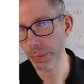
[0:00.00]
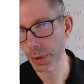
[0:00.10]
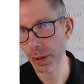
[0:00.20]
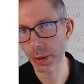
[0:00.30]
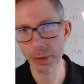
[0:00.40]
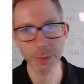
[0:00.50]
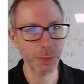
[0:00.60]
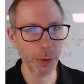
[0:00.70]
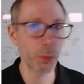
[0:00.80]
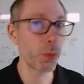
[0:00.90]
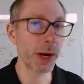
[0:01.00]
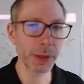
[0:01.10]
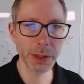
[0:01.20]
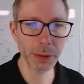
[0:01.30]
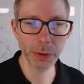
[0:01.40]
for
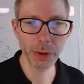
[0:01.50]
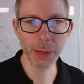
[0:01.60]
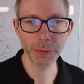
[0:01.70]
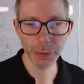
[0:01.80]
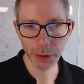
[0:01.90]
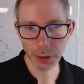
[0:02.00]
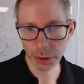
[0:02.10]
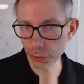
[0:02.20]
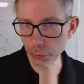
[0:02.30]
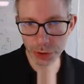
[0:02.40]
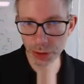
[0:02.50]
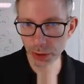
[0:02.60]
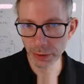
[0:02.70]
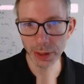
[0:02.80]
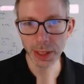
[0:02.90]
1 kilogram of EU
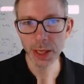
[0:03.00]
cheese.